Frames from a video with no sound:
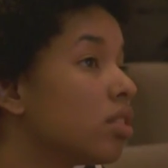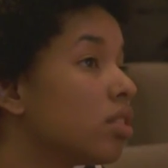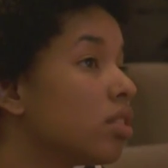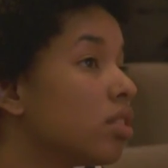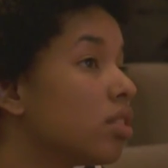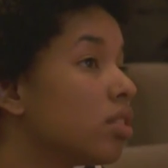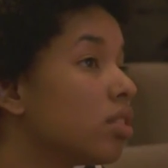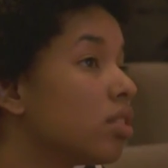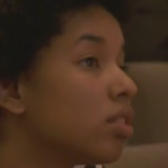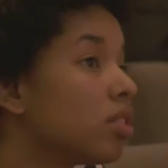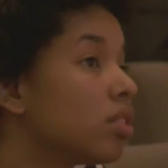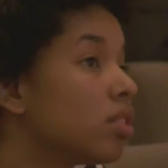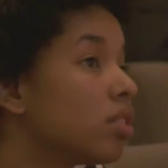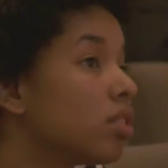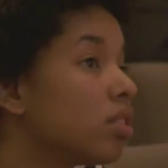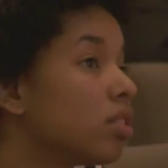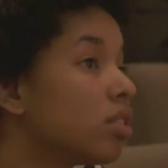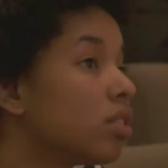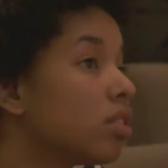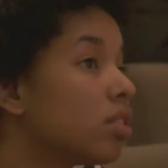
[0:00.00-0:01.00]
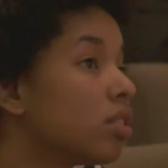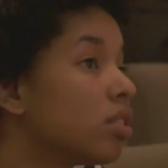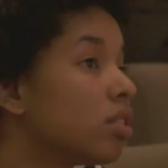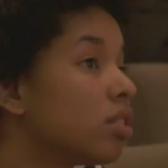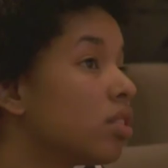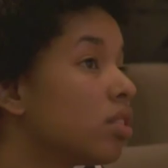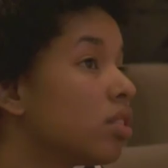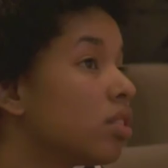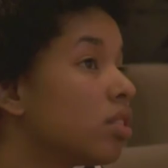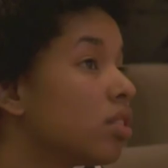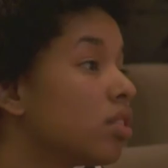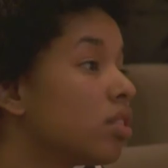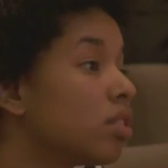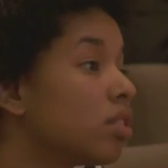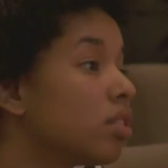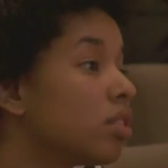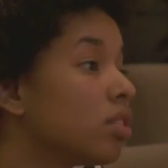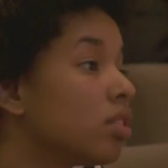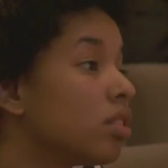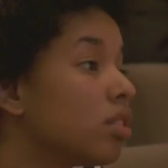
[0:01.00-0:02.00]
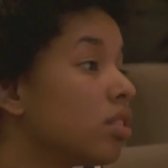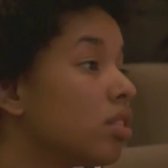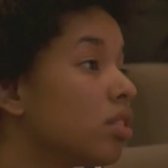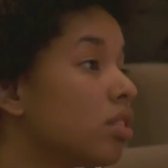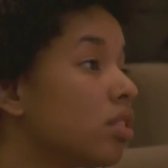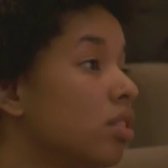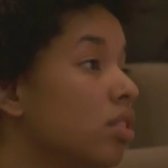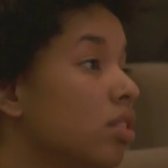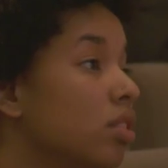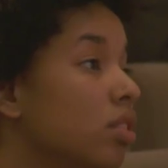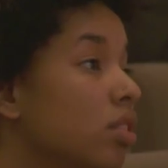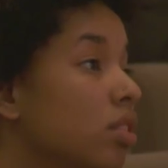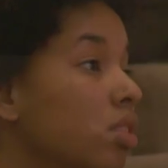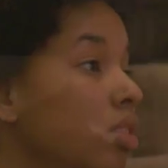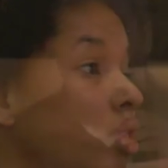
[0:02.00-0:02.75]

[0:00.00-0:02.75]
Um, they played at Wisconsin.